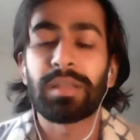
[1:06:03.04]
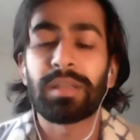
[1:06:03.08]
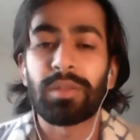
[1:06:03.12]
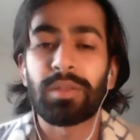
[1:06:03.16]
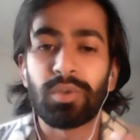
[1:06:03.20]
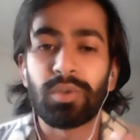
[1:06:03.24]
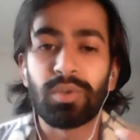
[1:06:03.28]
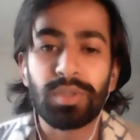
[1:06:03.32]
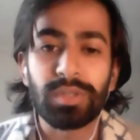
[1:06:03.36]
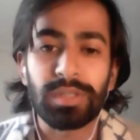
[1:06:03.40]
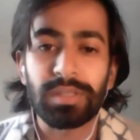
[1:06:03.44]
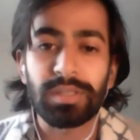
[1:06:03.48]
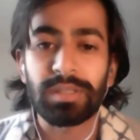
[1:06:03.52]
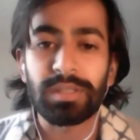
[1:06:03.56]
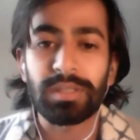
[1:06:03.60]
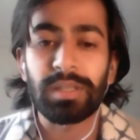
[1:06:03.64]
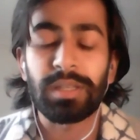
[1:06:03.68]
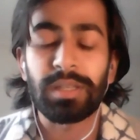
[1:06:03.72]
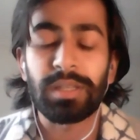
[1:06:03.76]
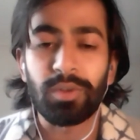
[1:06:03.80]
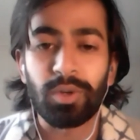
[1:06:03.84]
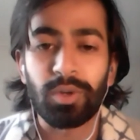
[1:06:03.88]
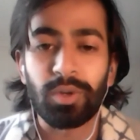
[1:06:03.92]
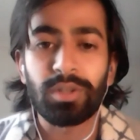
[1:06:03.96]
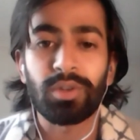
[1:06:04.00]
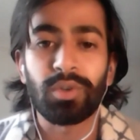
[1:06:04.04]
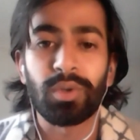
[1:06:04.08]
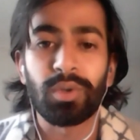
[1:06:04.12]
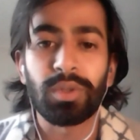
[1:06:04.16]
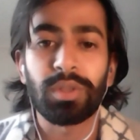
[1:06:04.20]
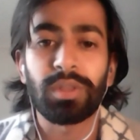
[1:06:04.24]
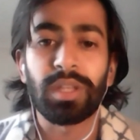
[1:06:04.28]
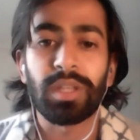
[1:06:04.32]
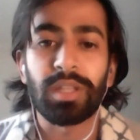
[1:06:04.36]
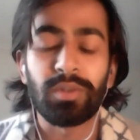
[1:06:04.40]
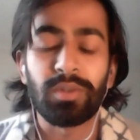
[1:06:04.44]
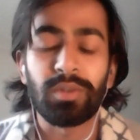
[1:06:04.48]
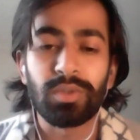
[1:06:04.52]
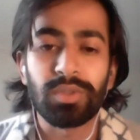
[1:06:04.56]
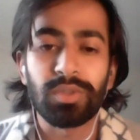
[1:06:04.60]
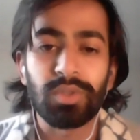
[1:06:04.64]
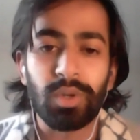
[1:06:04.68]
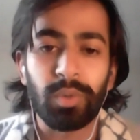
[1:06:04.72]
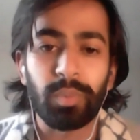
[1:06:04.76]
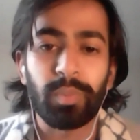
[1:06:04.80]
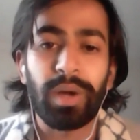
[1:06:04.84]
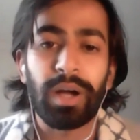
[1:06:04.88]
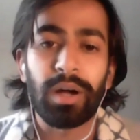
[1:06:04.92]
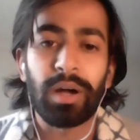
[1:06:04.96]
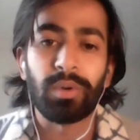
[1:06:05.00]
Use your truth and use your
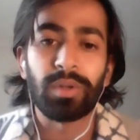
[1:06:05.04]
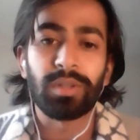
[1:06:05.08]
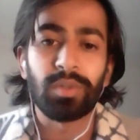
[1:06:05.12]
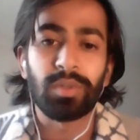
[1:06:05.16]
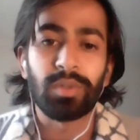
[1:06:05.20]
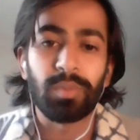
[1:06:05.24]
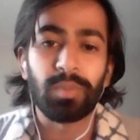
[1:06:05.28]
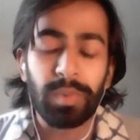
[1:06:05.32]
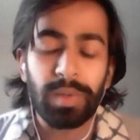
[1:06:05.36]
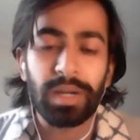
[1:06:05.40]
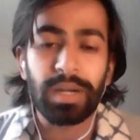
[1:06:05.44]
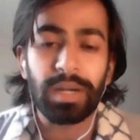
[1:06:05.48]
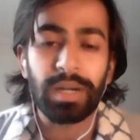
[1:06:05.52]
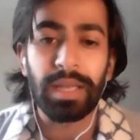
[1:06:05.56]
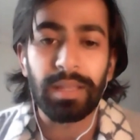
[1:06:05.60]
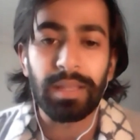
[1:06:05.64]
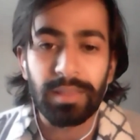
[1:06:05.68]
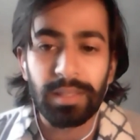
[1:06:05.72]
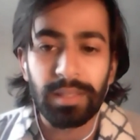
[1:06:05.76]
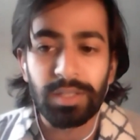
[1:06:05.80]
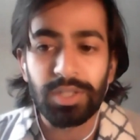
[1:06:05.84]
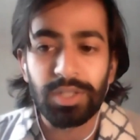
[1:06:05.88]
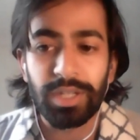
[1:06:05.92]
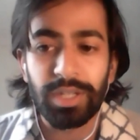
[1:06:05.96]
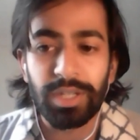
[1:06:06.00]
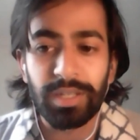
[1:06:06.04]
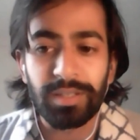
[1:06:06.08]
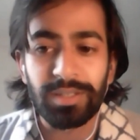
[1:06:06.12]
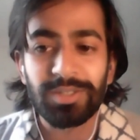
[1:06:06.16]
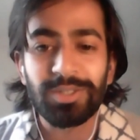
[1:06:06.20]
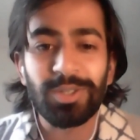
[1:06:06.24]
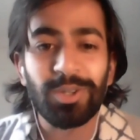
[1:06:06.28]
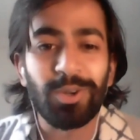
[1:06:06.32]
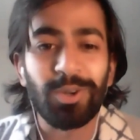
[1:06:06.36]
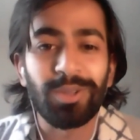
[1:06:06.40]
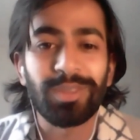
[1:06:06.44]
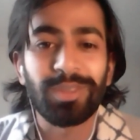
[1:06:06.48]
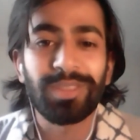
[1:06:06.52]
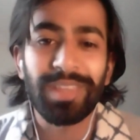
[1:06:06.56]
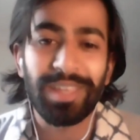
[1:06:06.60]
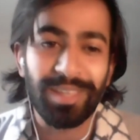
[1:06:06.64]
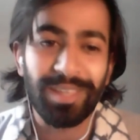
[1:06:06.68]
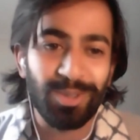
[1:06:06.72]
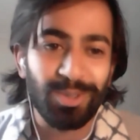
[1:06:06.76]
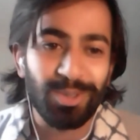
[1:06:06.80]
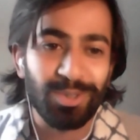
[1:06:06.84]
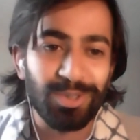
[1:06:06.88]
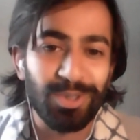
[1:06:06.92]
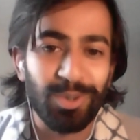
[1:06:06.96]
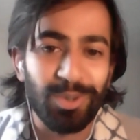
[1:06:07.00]
power to create the change. So
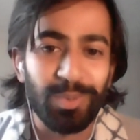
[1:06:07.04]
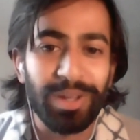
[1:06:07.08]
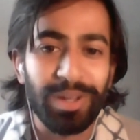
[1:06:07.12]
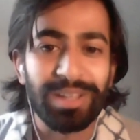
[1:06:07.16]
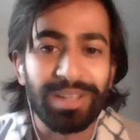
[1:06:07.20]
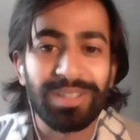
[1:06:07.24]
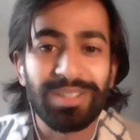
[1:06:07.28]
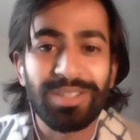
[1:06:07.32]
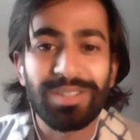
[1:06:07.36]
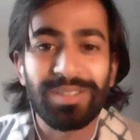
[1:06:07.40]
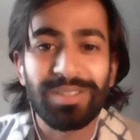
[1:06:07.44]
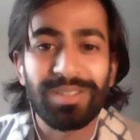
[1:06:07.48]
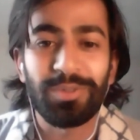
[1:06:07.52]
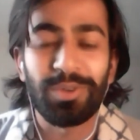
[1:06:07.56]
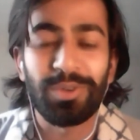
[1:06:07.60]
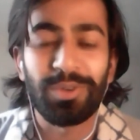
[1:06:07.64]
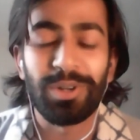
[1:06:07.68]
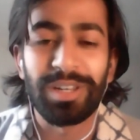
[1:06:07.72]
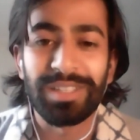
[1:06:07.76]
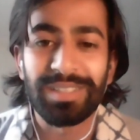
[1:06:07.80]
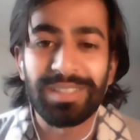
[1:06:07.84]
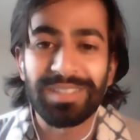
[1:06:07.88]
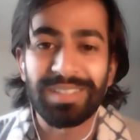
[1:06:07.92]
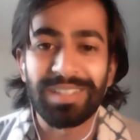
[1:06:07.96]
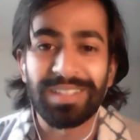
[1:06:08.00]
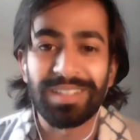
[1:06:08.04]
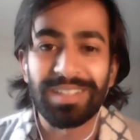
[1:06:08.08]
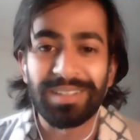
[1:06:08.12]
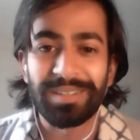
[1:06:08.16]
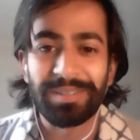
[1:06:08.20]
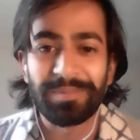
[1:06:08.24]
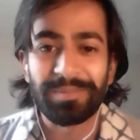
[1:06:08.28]
thank you so much for listening.